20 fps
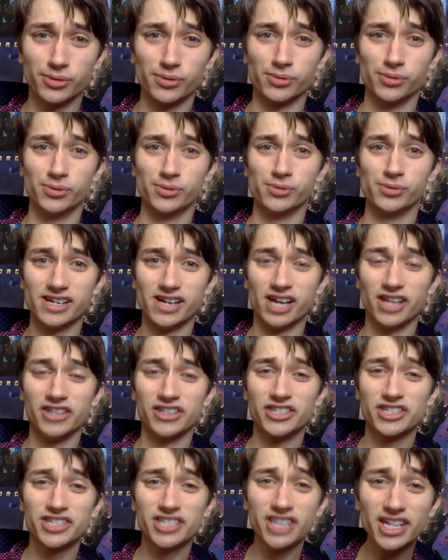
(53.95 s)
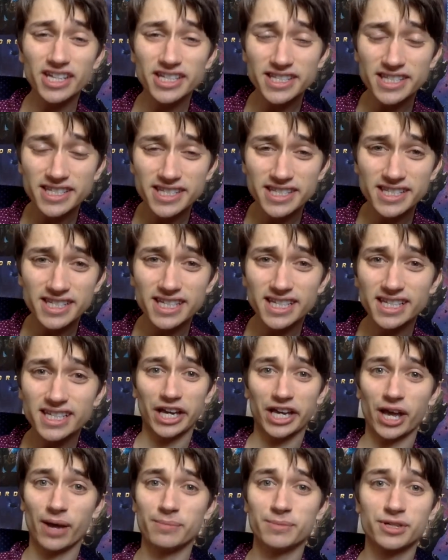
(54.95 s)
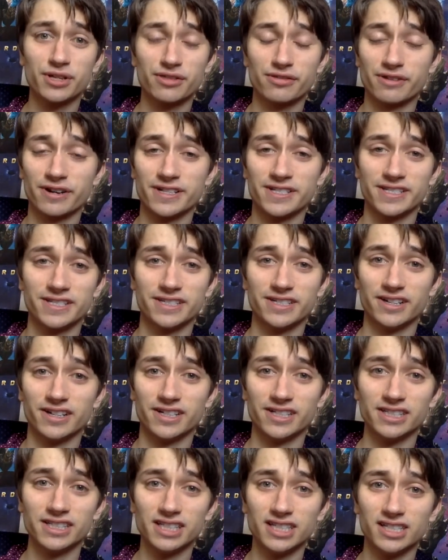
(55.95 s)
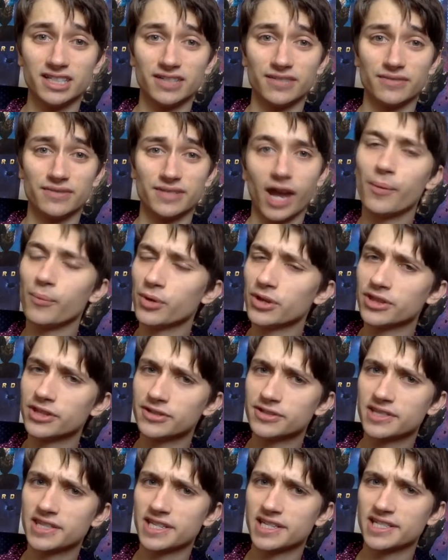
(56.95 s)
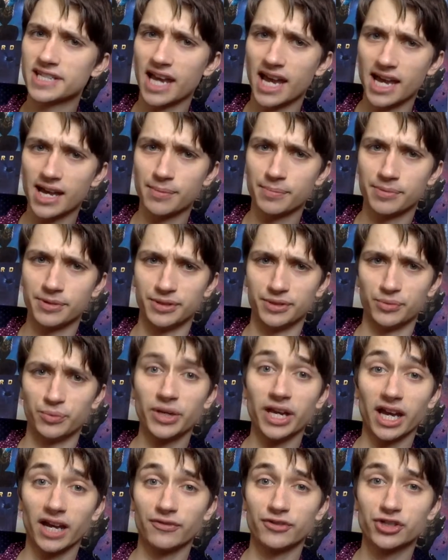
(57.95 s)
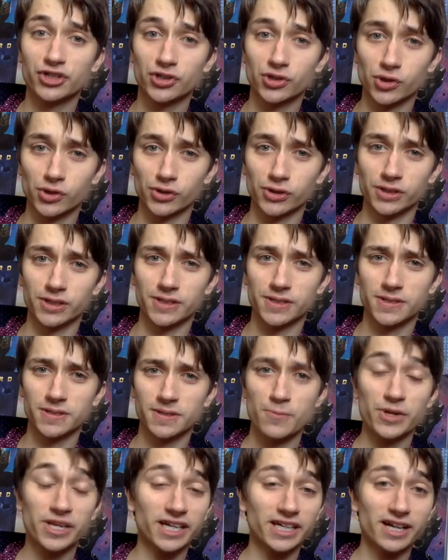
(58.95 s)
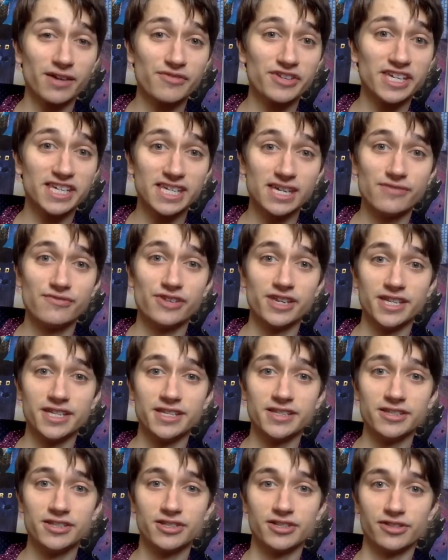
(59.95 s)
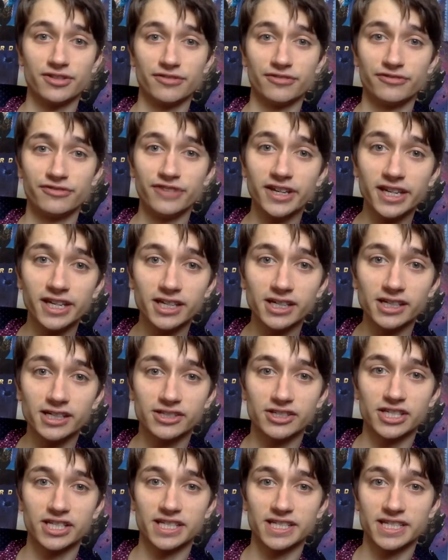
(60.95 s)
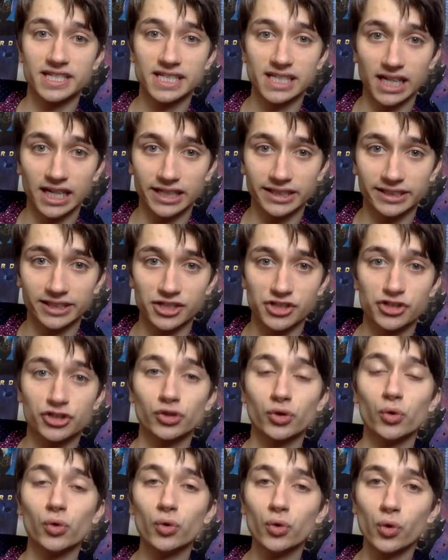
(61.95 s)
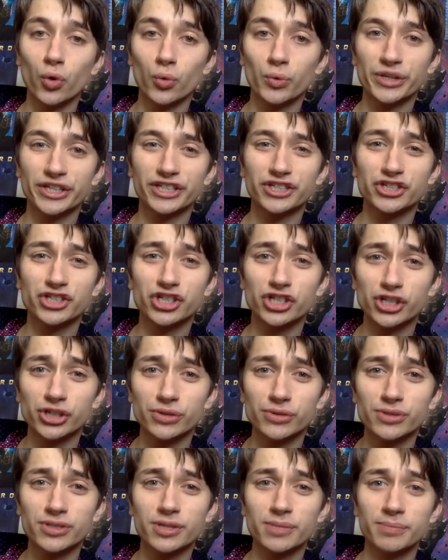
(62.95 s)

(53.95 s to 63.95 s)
or uncertainty come to threaten our lives. And when those things happen, we have a choice. We can either give in to the fear and to the sadness, or we can choose to